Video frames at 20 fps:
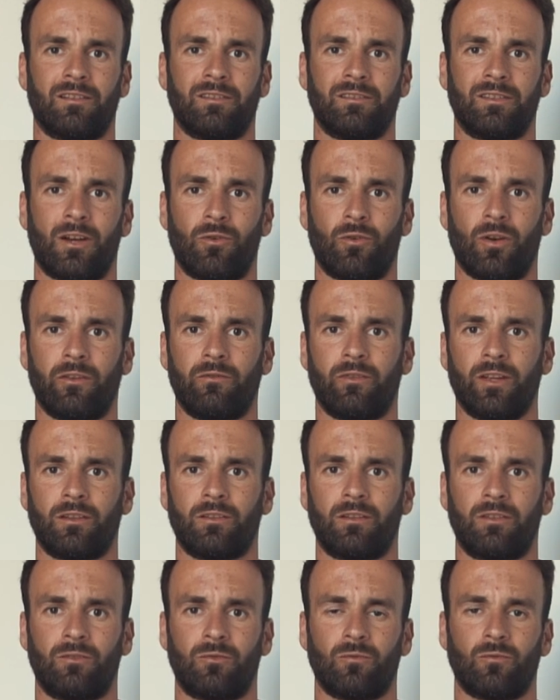Now I
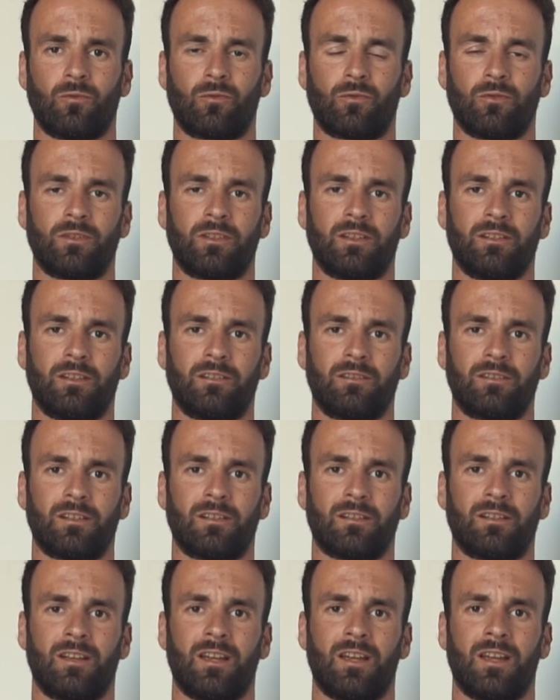went to
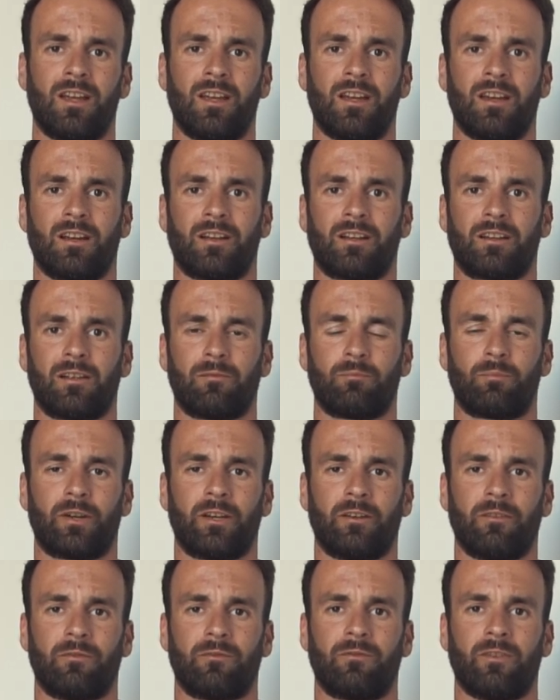Continental Grand
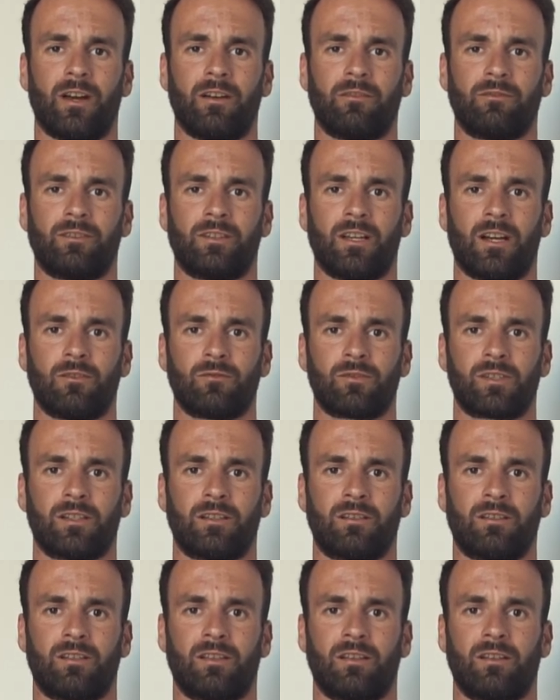Prix
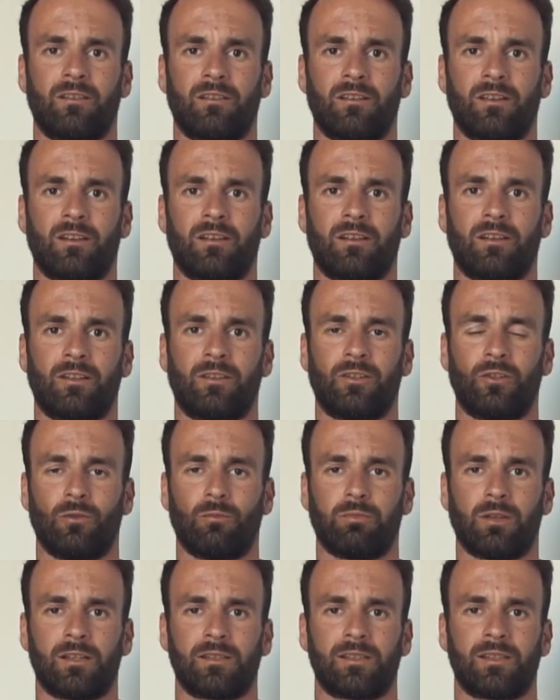5000
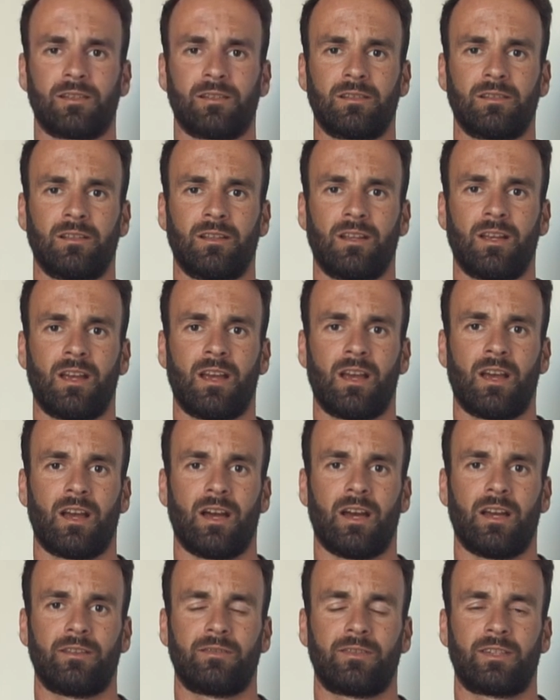tubeless.
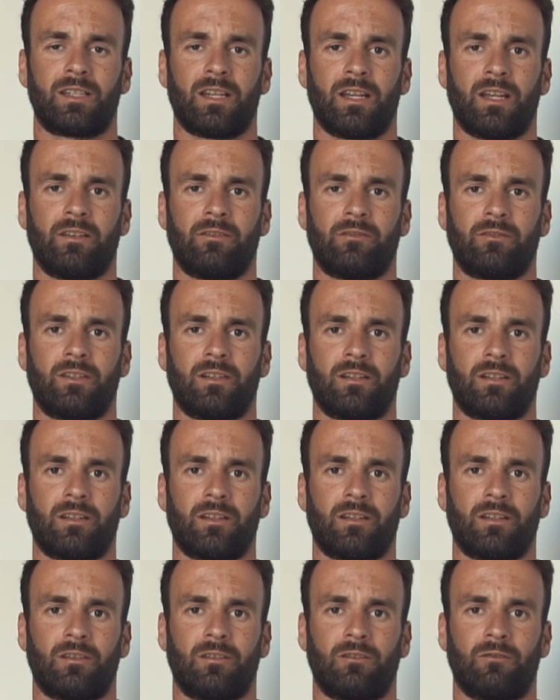I saved
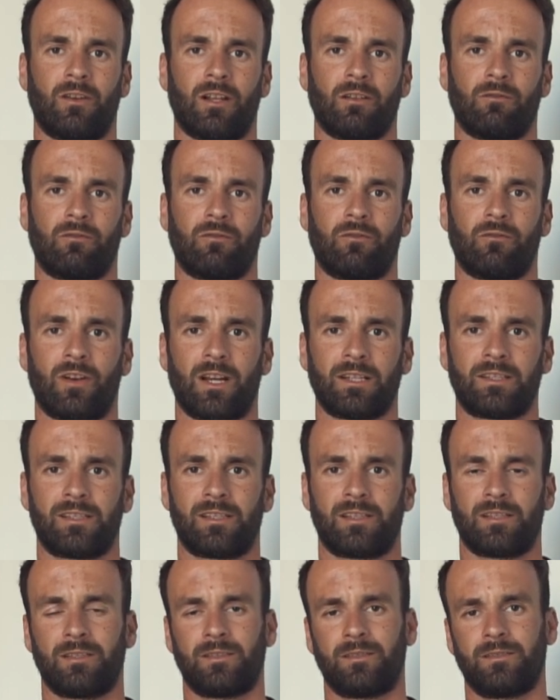12
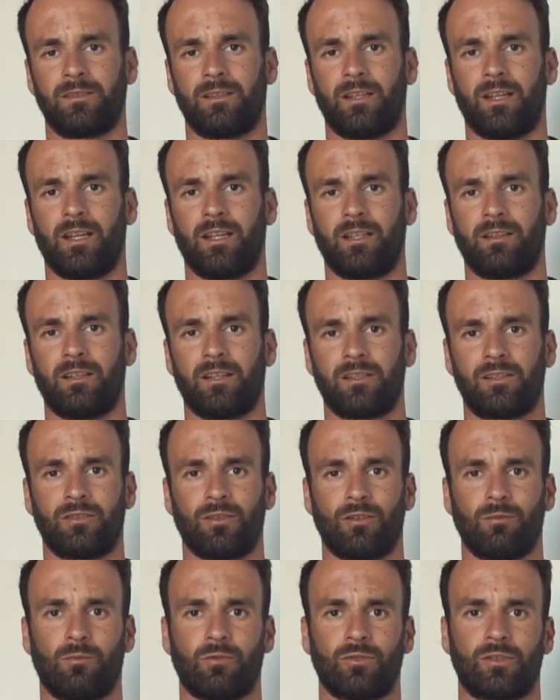watts, and that's
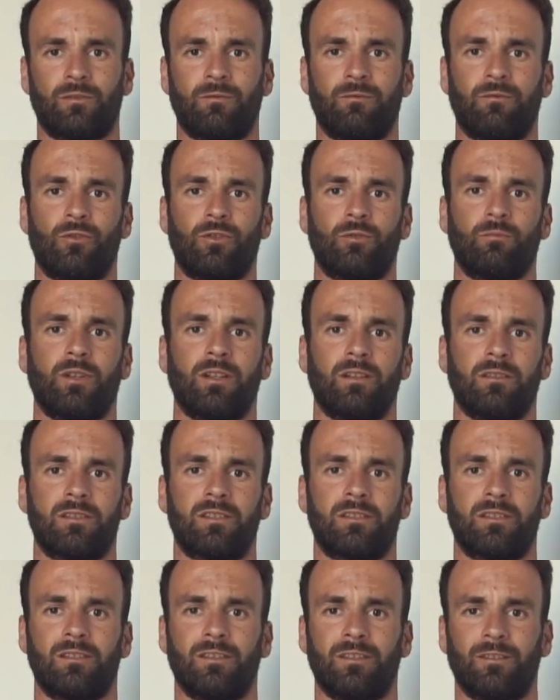almost 4
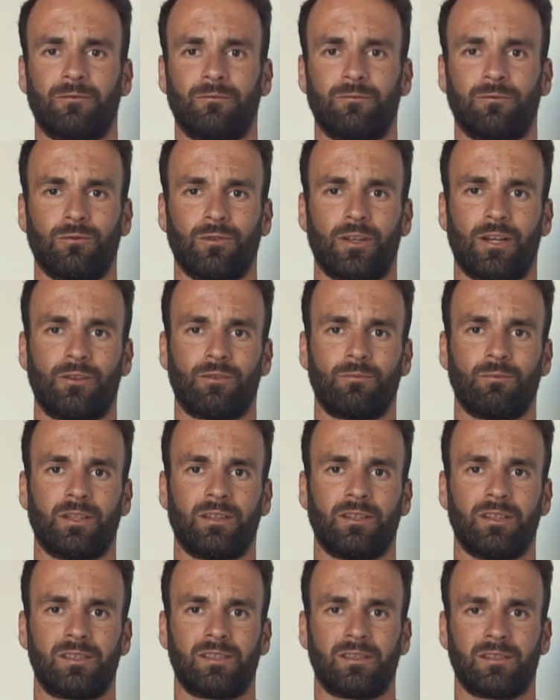minutes in full
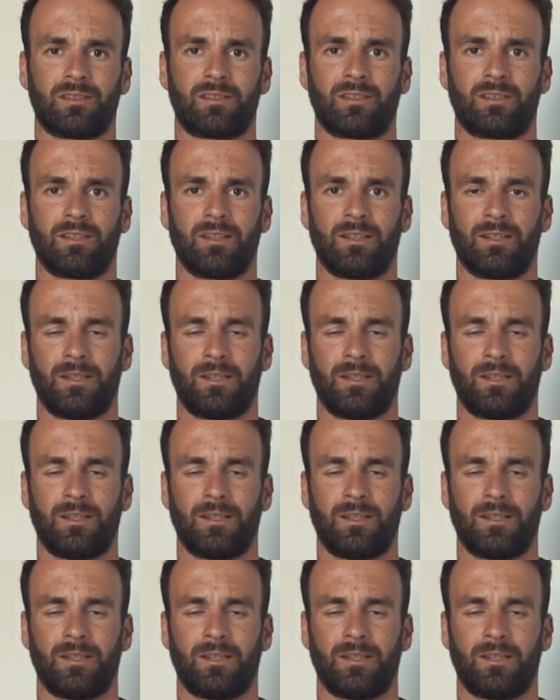Ironman distance.